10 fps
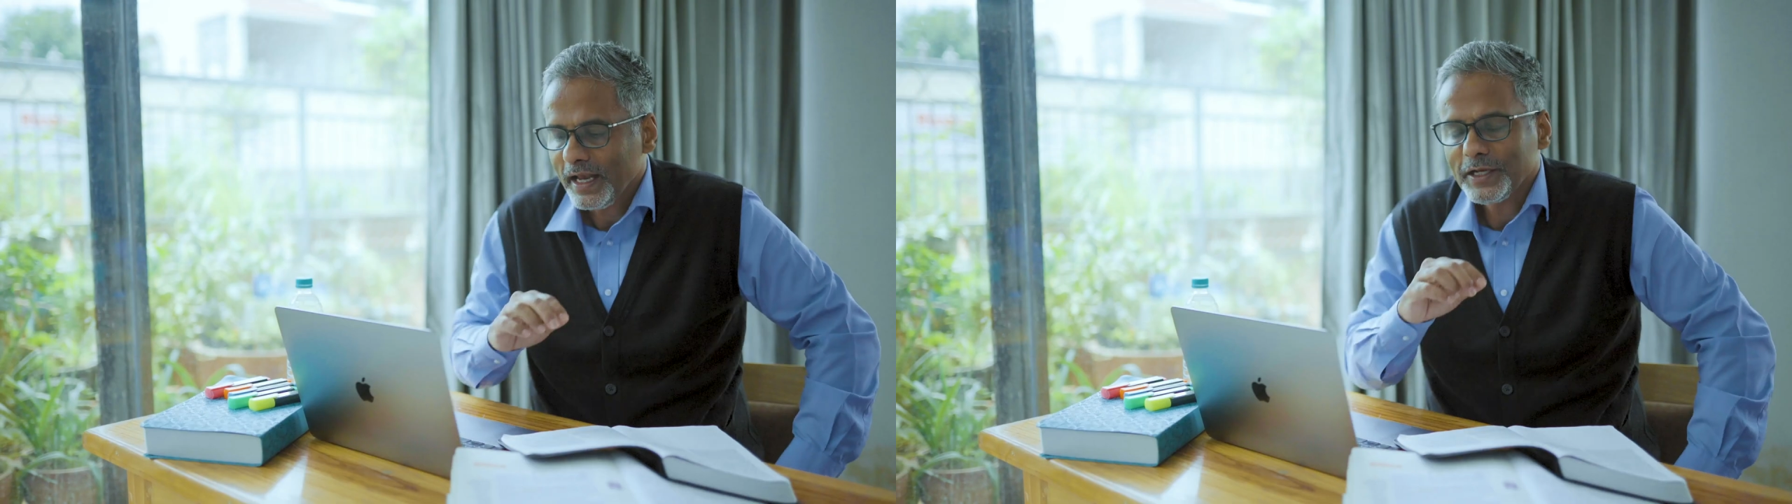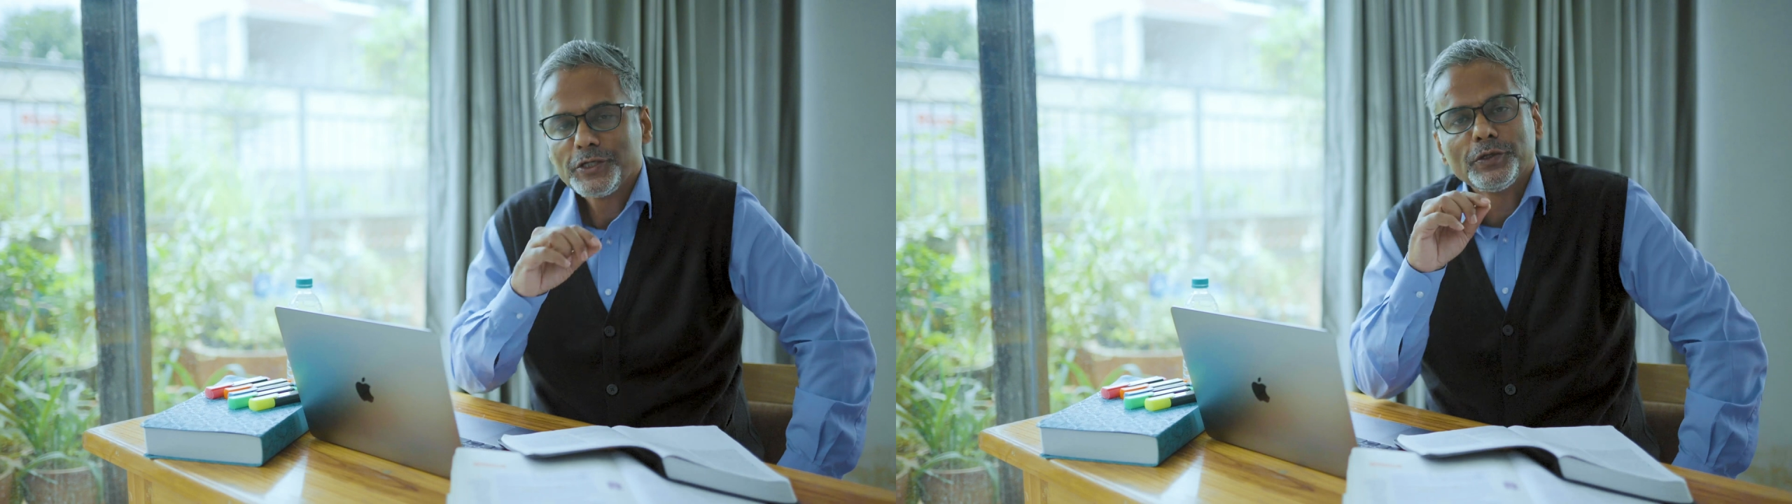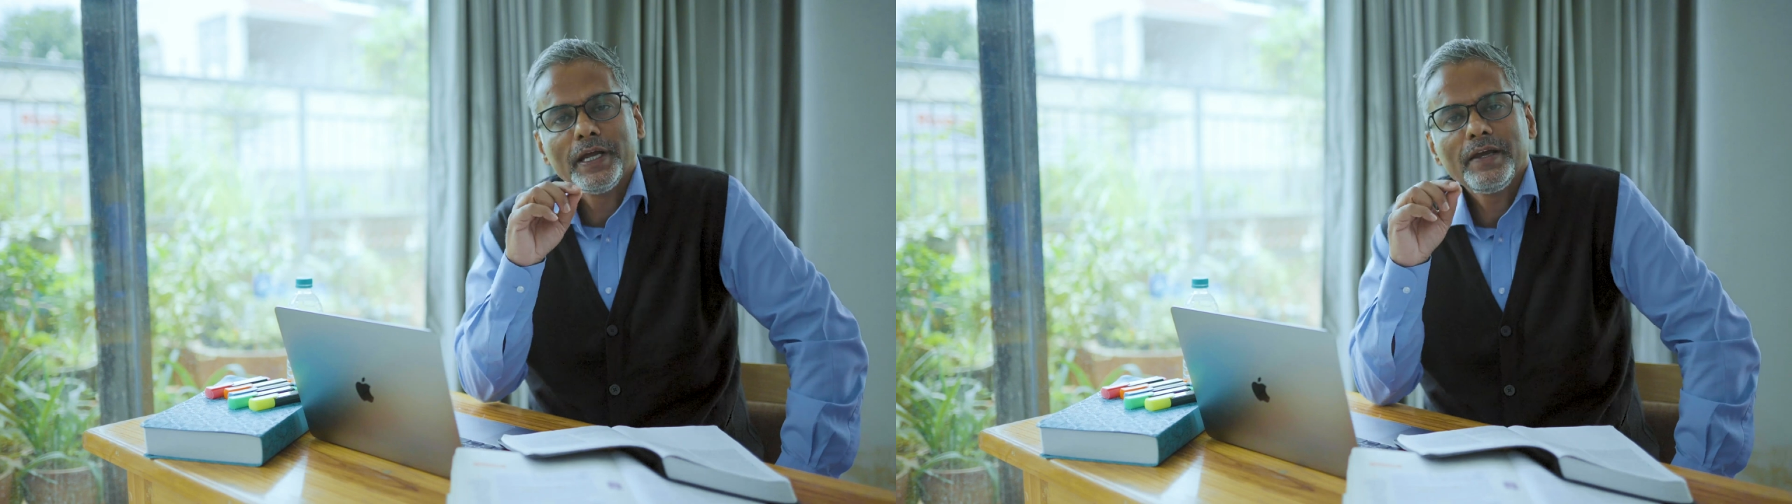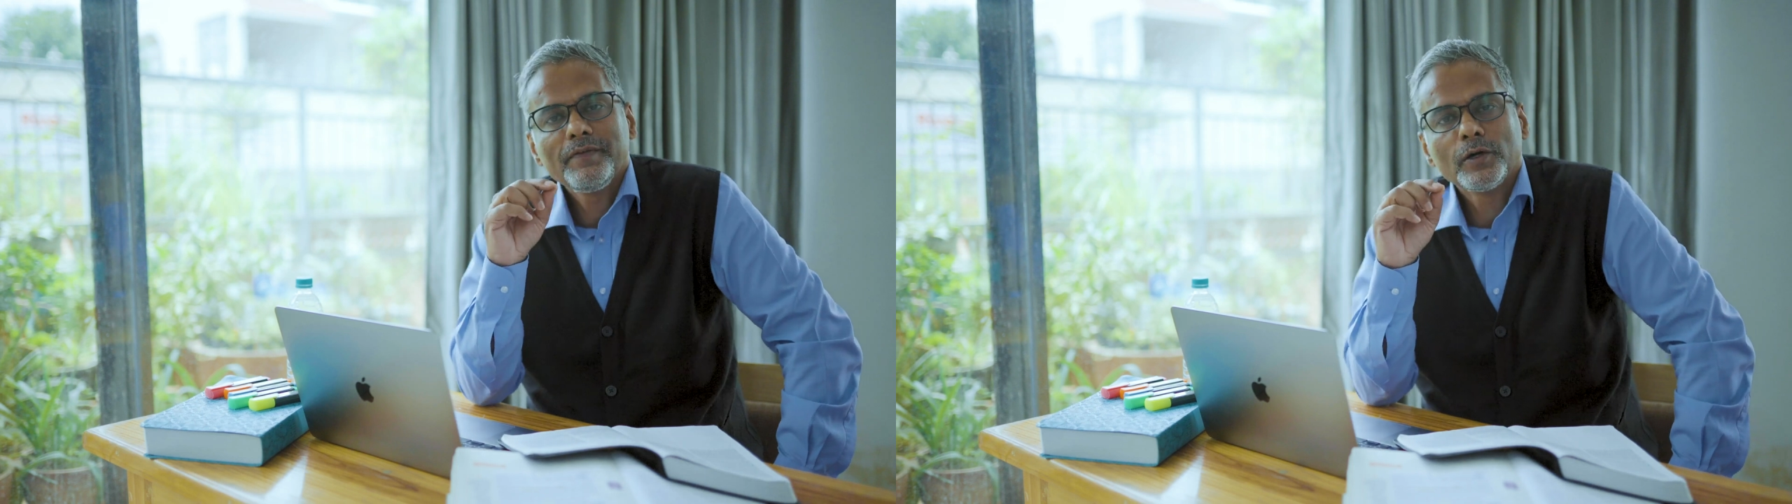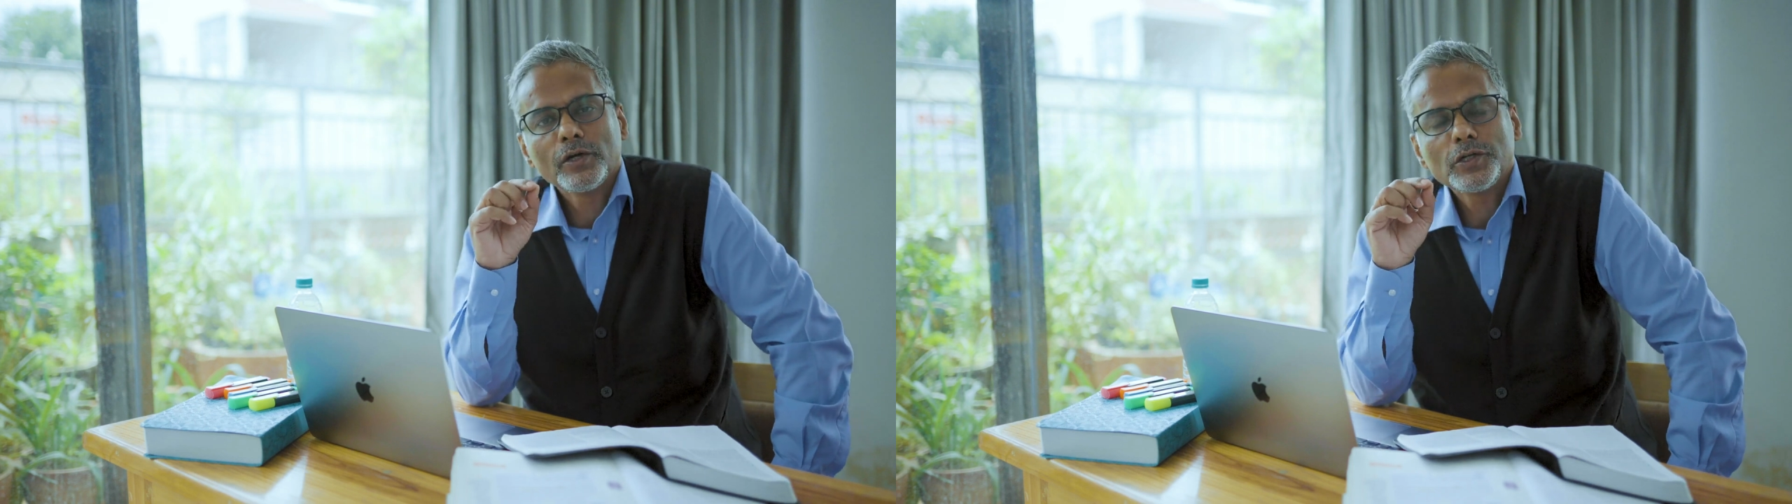And today
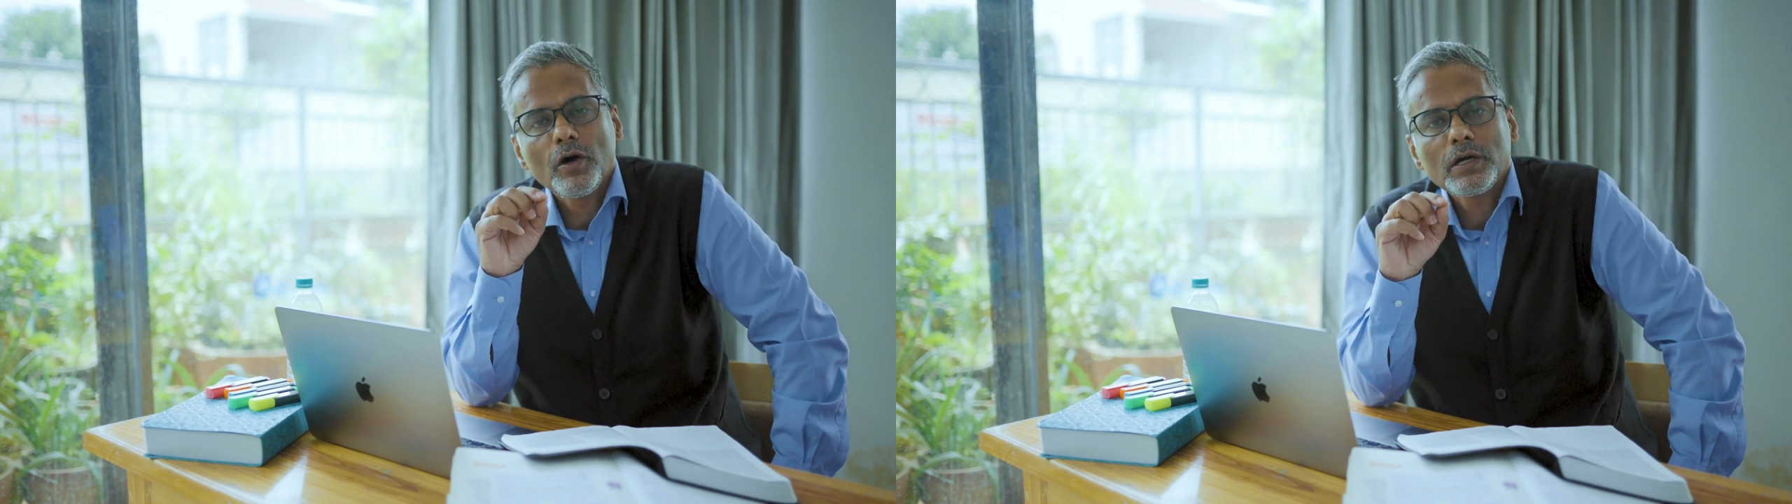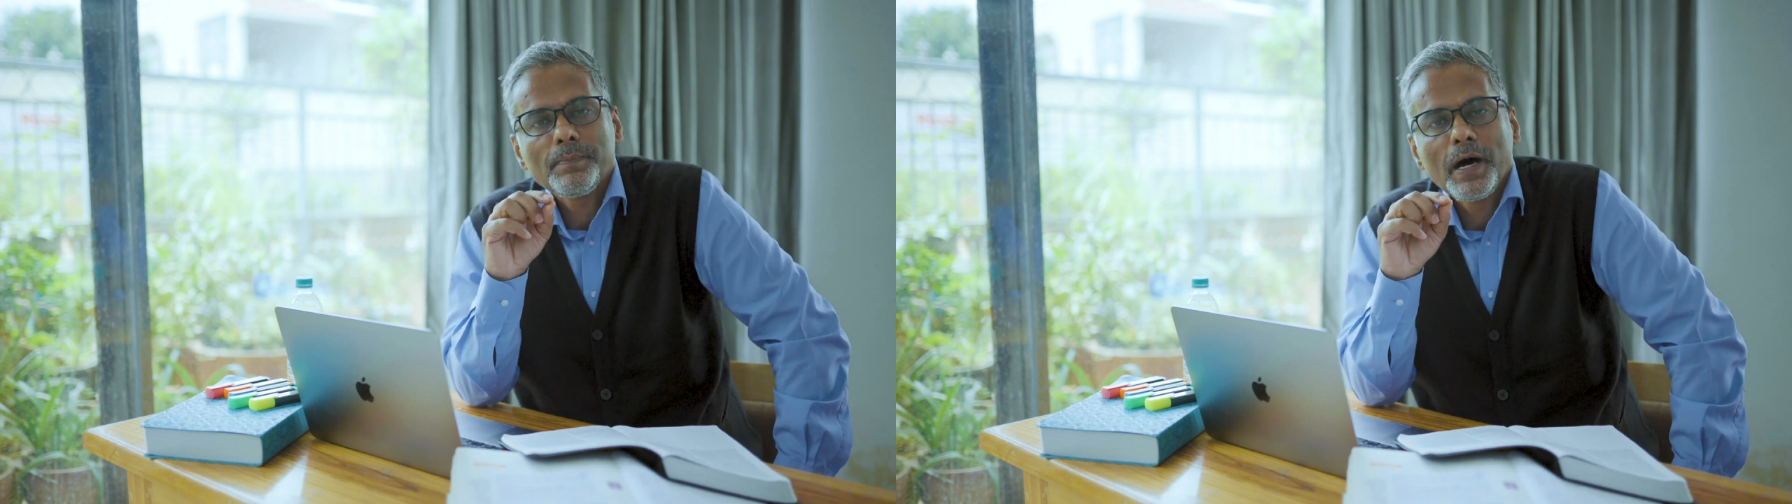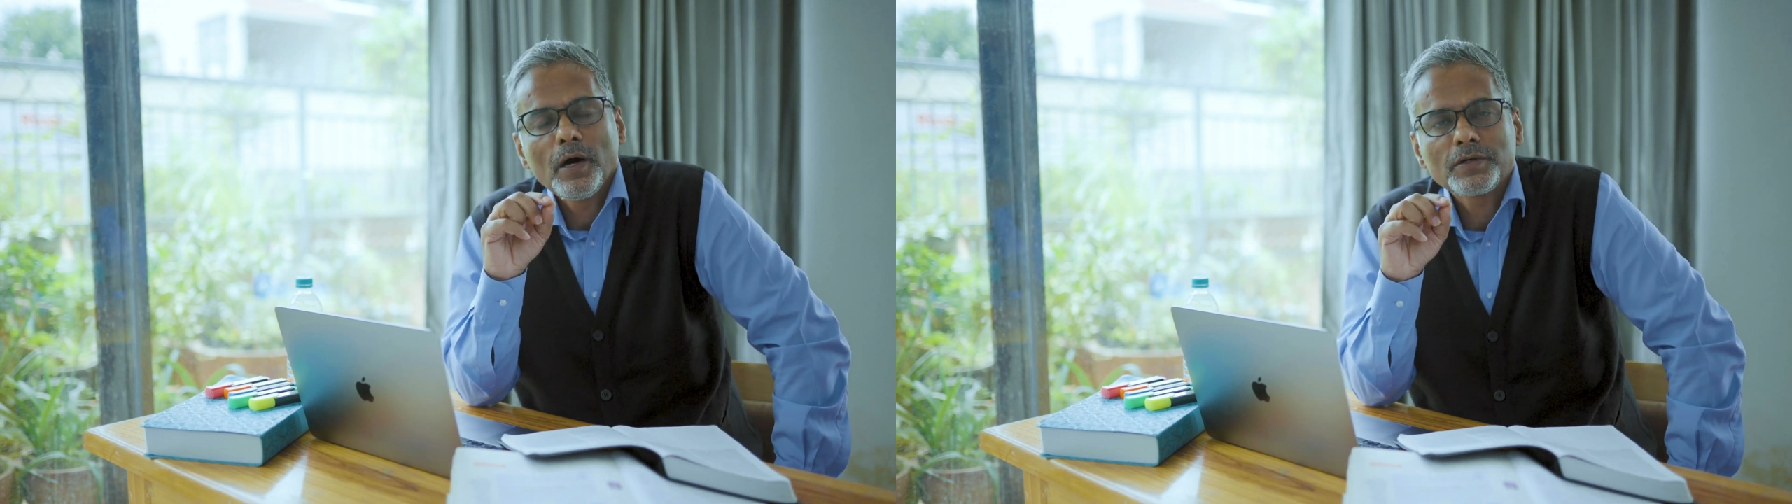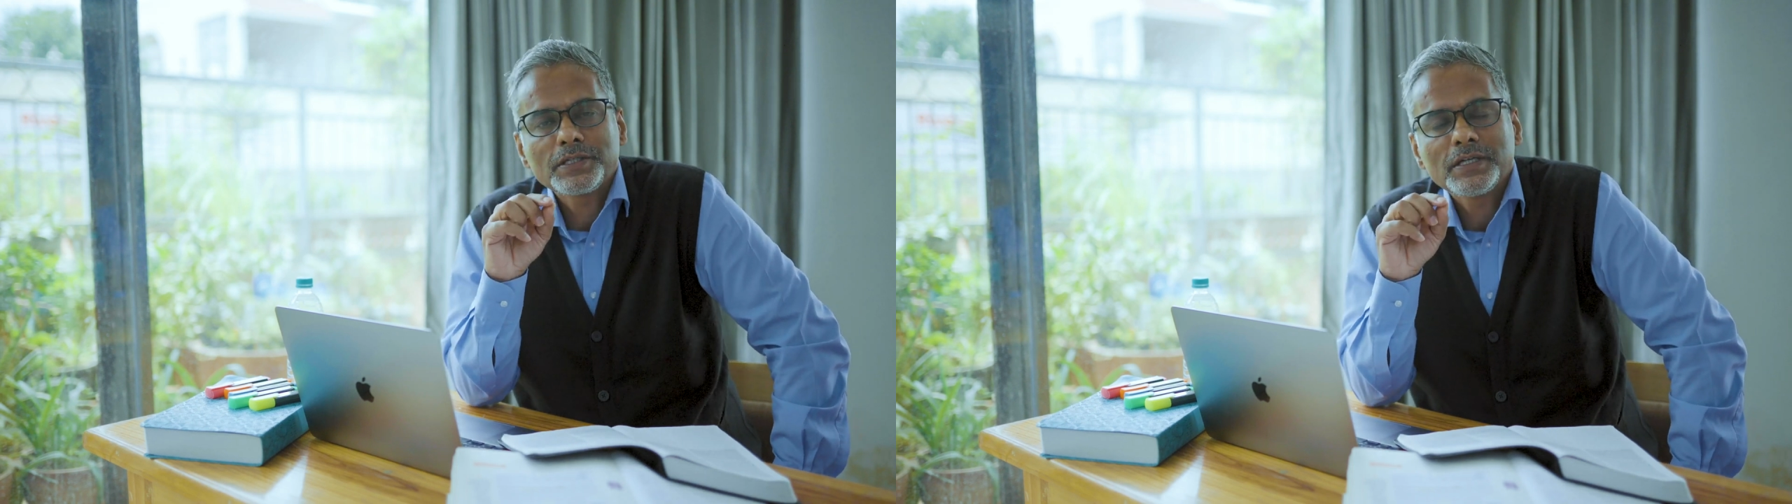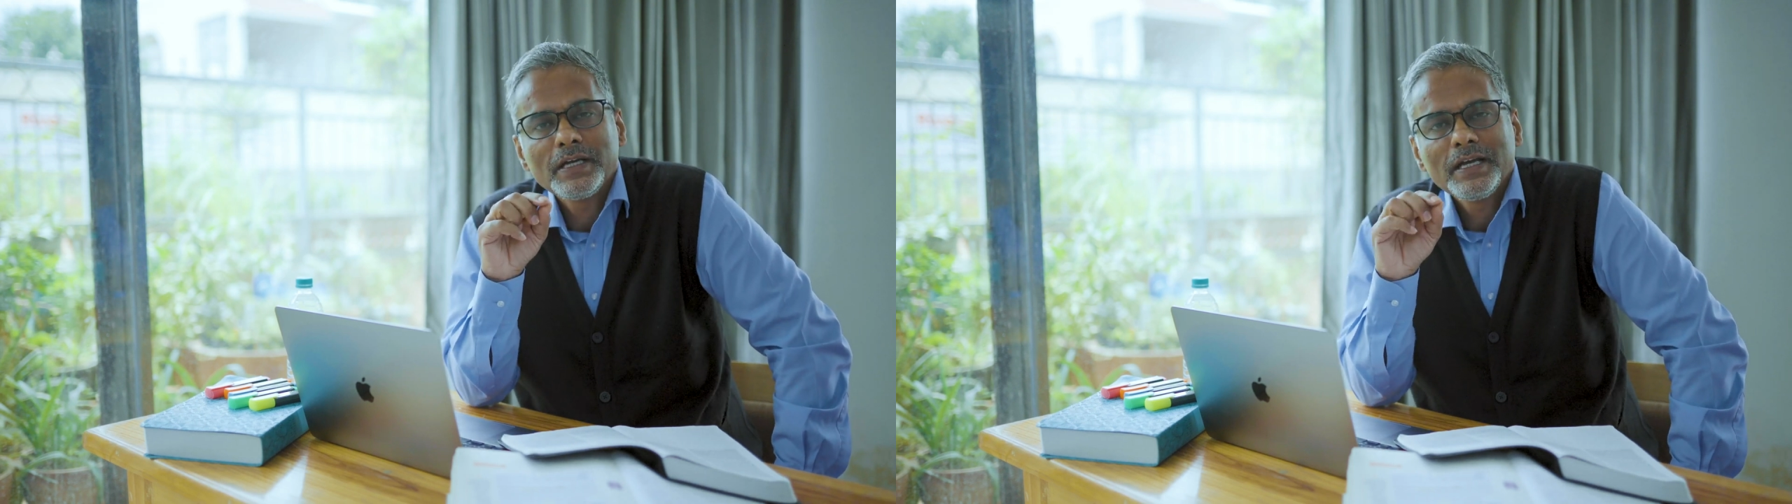we're going to talk
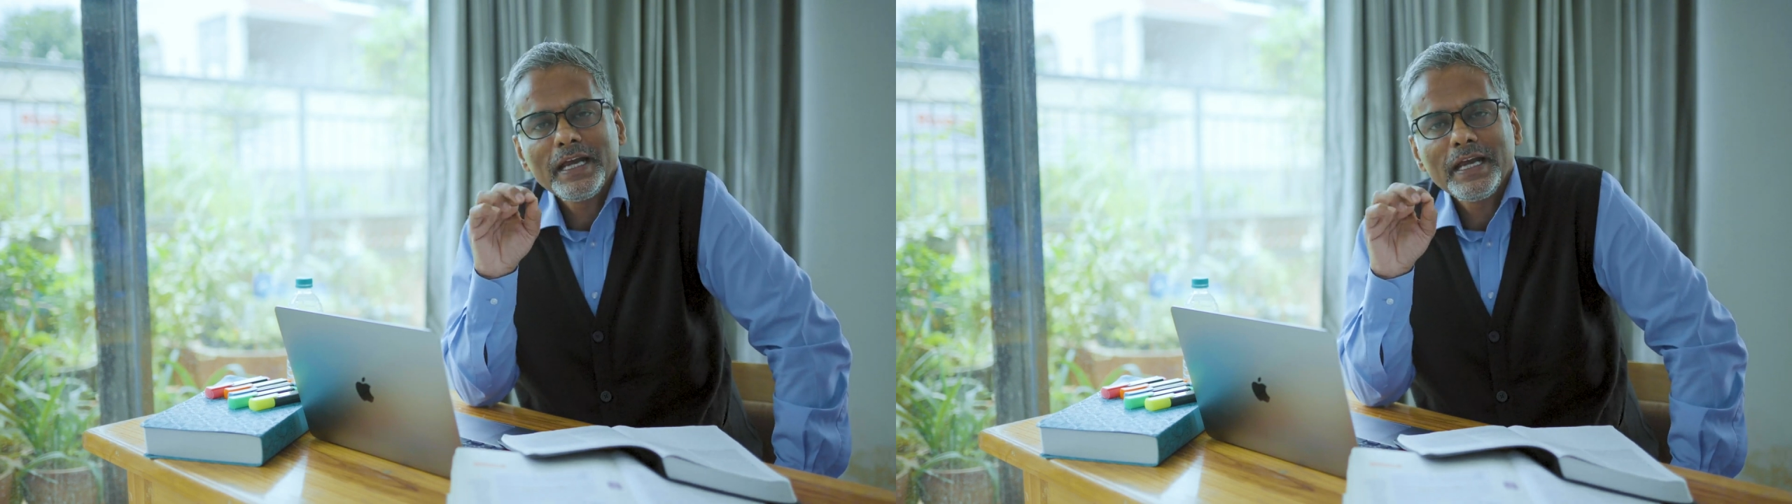about